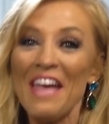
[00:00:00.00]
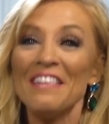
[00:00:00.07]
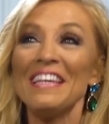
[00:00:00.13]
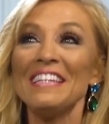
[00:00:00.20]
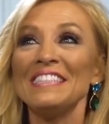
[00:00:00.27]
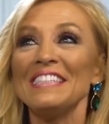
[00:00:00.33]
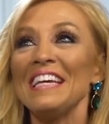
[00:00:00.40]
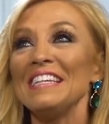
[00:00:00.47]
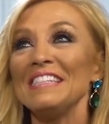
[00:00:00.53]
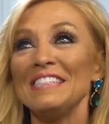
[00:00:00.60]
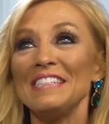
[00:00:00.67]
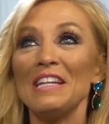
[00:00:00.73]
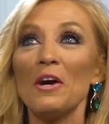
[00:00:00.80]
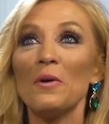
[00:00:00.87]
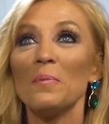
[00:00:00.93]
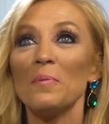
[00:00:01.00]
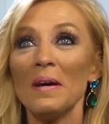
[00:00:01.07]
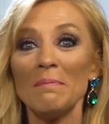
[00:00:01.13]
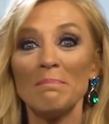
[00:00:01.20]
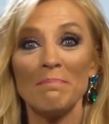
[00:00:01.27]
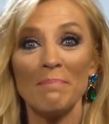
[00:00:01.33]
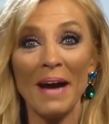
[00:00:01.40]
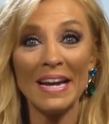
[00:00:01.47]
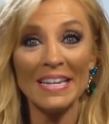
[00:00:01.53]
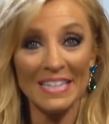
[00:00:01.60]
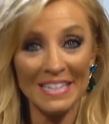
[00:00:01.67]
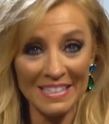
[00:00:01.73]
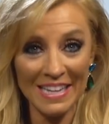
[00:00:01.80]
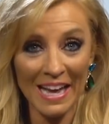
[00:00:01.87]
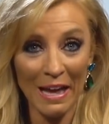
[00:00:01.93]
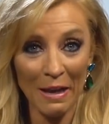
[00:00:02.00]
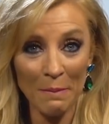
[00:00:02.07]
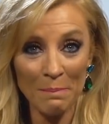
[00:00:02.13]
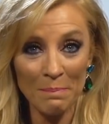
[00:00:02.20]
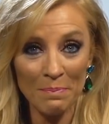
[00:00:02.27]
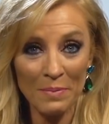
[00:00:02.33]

they say it's, you know, one bite at a time.